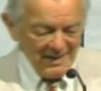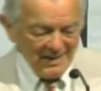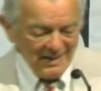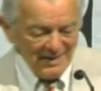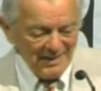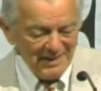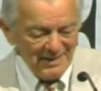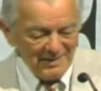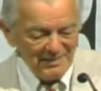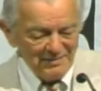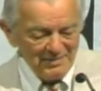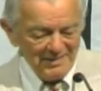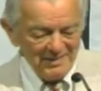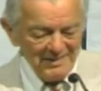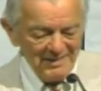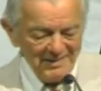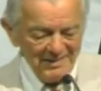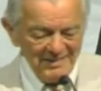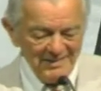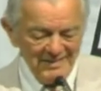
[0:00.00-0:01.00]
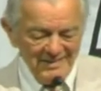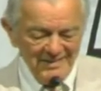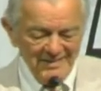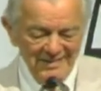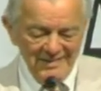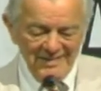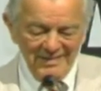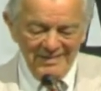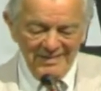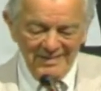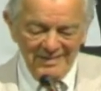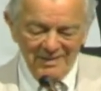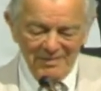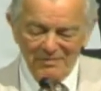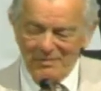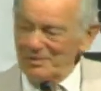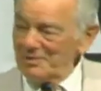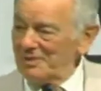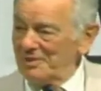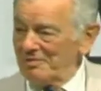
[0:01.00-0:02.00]
and I have a
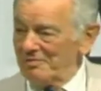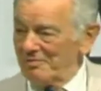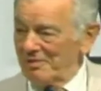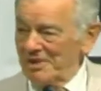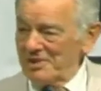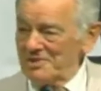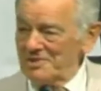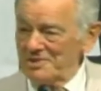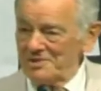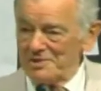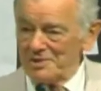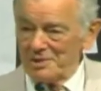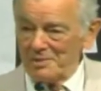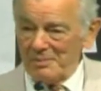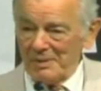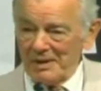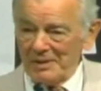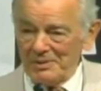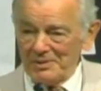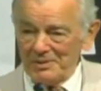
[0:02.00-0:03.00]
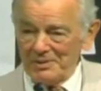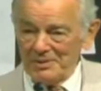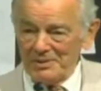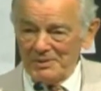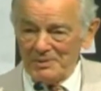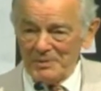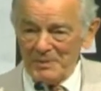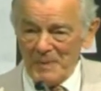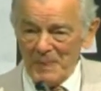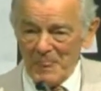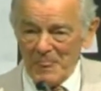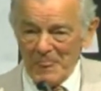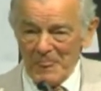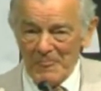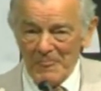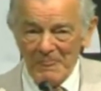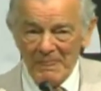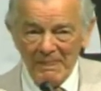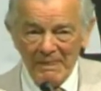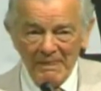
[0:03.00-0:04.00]
few confessions to make to you.
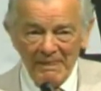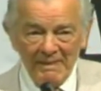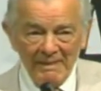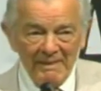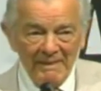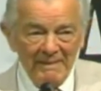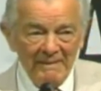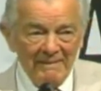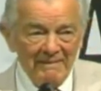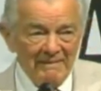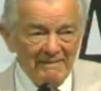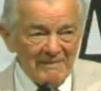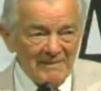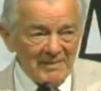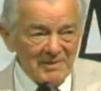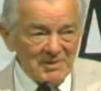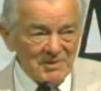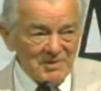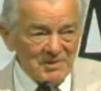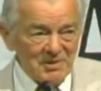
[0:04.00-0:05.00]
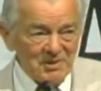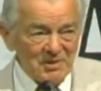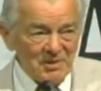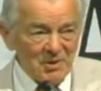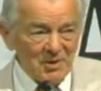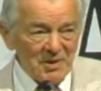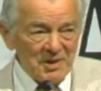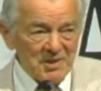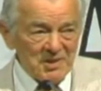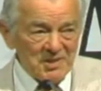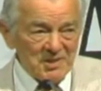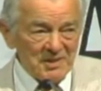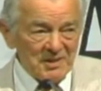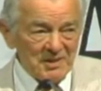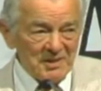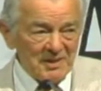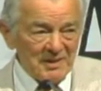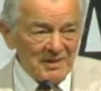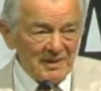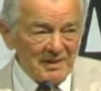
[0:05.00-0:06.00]
There is no
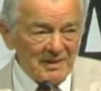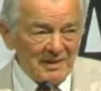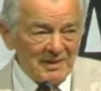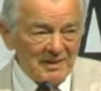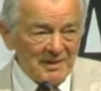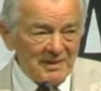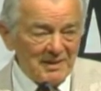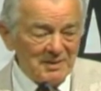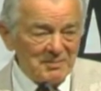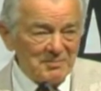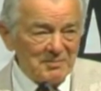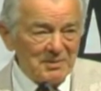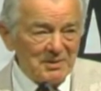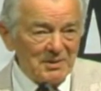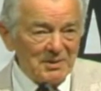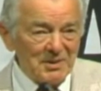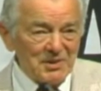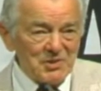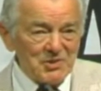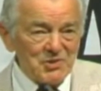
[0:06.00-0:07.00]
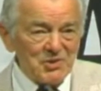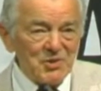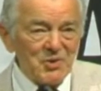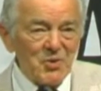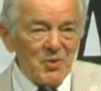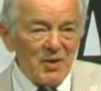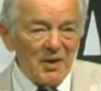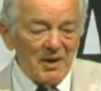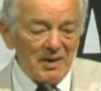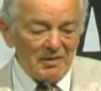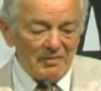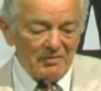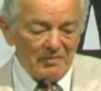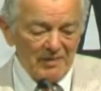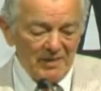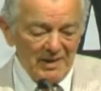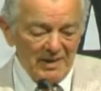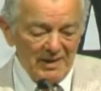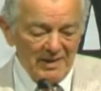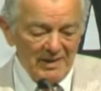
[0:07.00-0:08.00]
question that I am the least
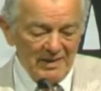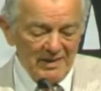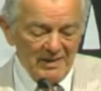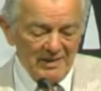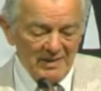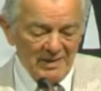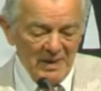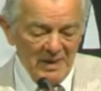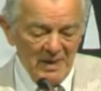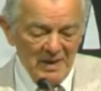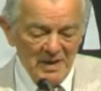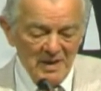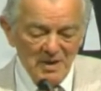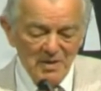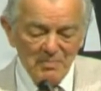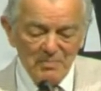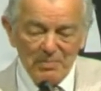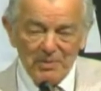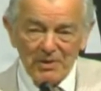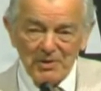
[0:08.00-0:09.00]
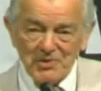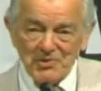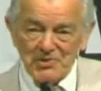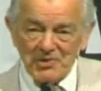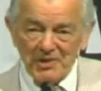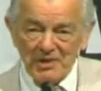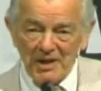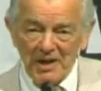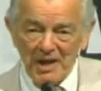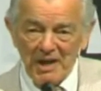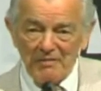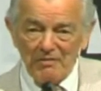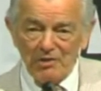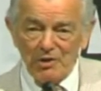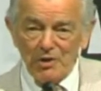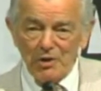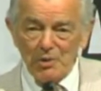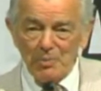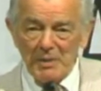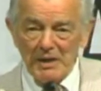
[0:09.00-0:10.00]
qualified person
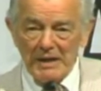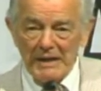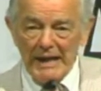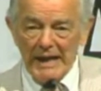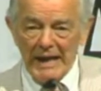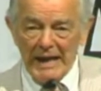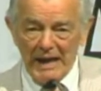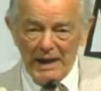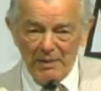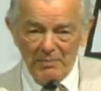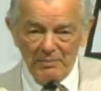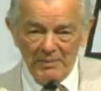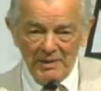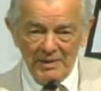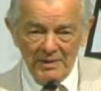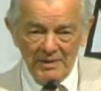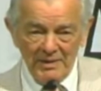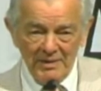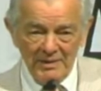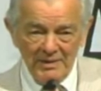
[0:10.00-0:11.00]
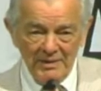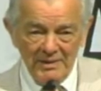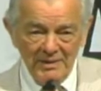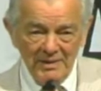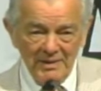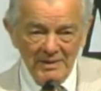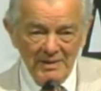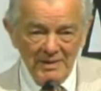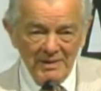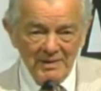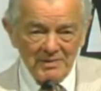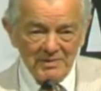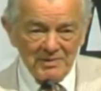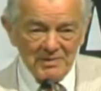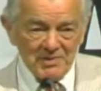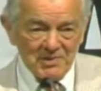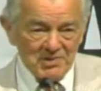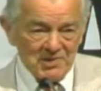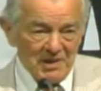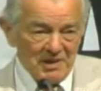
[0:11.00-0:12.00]
ever to be named to
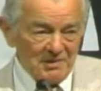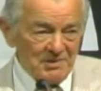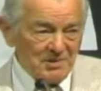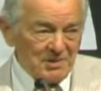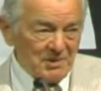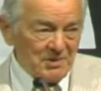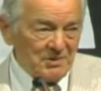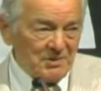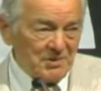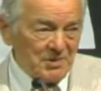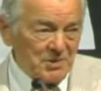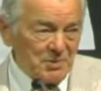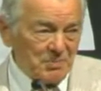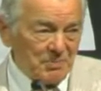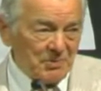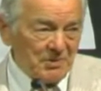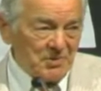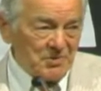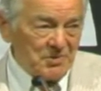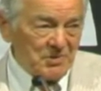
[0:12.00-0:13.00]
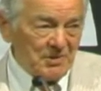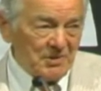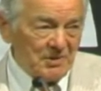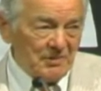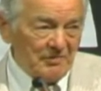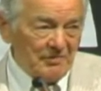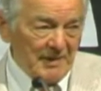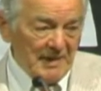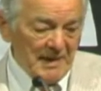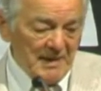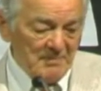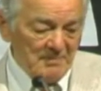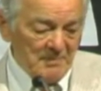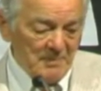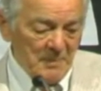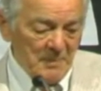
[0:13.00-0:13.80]
the South Dakota Sports Hall of Fame.